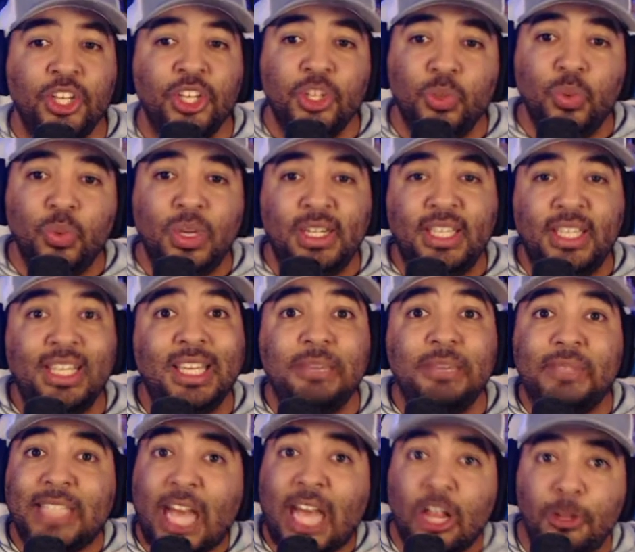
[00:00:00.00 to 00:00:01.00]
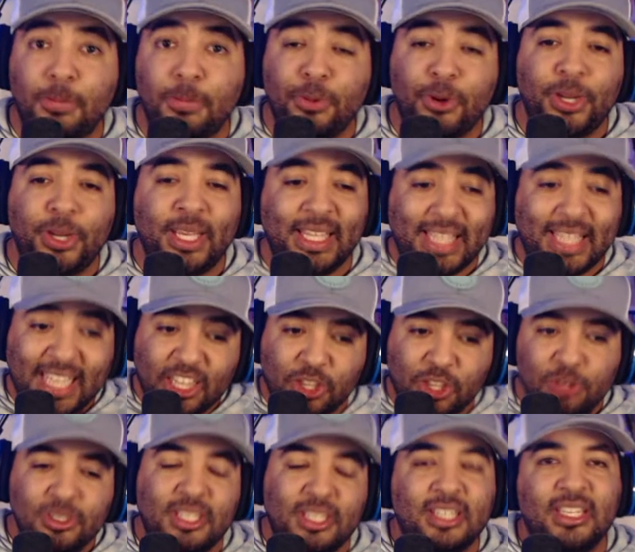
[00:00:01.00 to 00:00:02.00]
You want to keep teleporting. Get
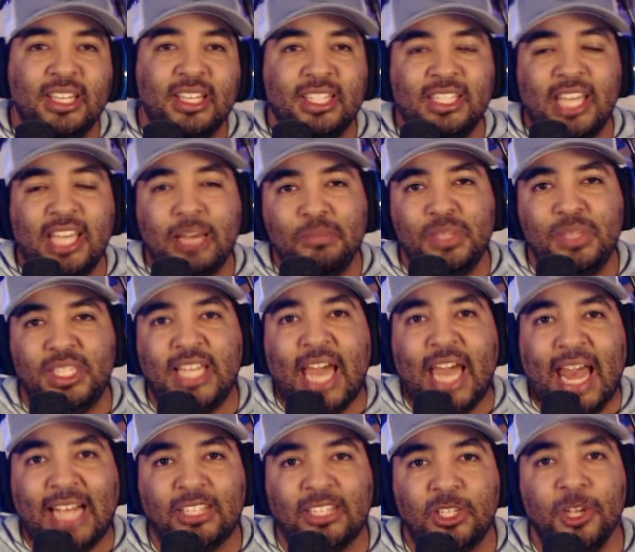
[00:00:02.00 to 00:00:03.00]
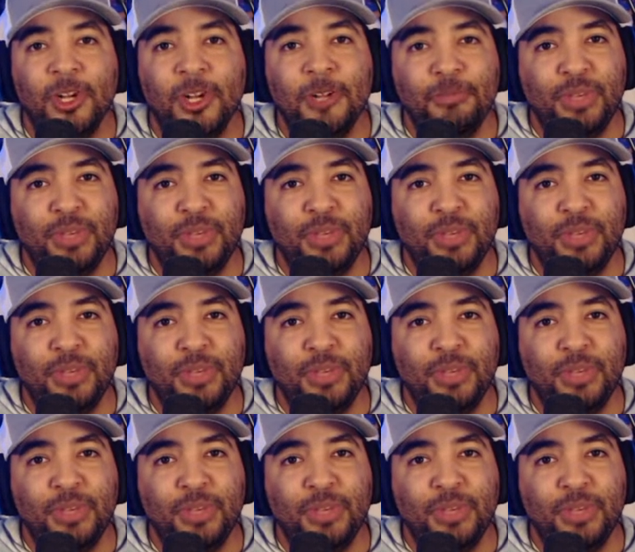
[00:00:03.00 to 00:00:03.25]
those condemn stacks,